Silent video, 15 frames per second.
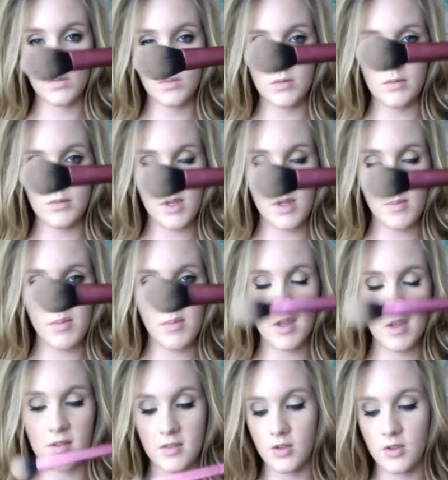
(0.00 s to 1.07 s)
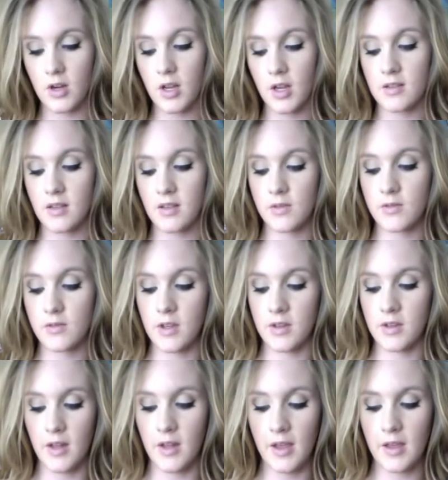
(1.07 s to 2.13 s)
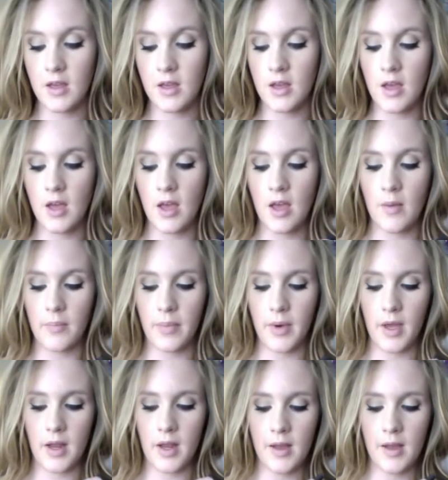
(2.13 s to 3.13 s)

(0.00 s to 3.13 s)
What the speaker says: It's dirty because I used it today, but